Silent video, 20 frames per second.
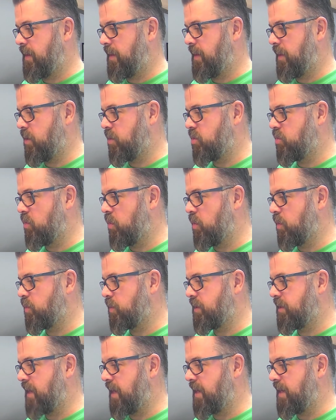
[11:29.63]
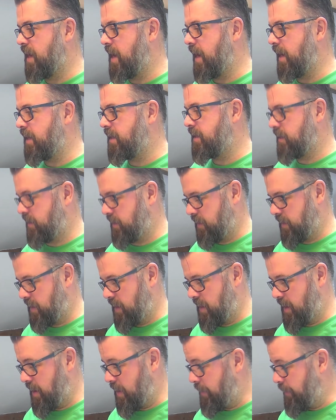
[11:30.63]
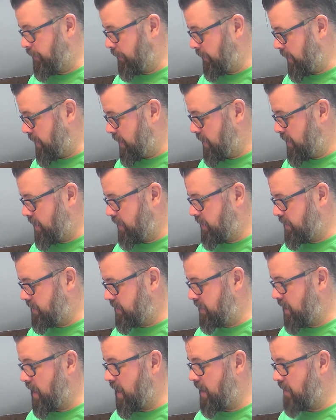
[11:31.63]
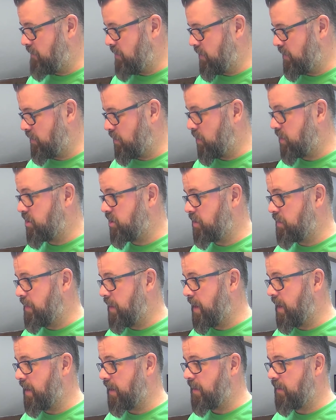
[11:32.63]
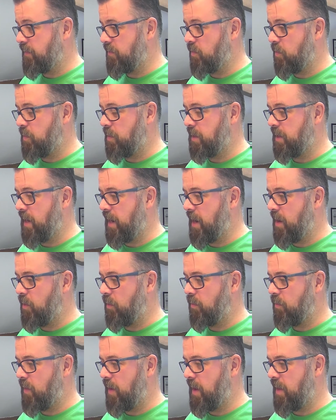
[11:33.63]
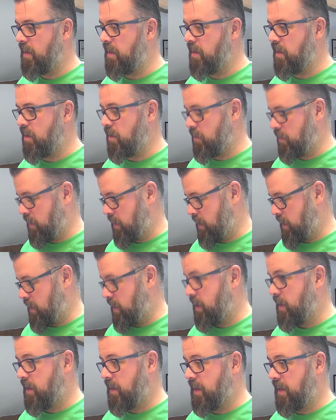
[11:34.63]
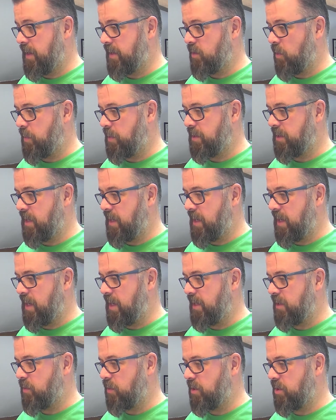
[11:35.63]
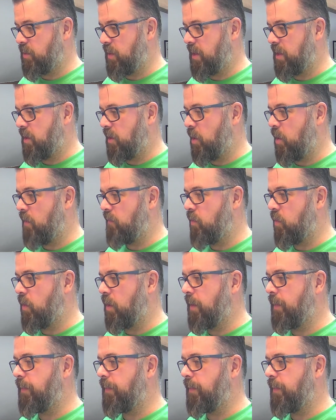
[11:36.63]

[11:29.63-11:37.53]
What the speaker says: controls were Z and X and star and question mark up and down, rather than these opposite keys which you had on a lot of other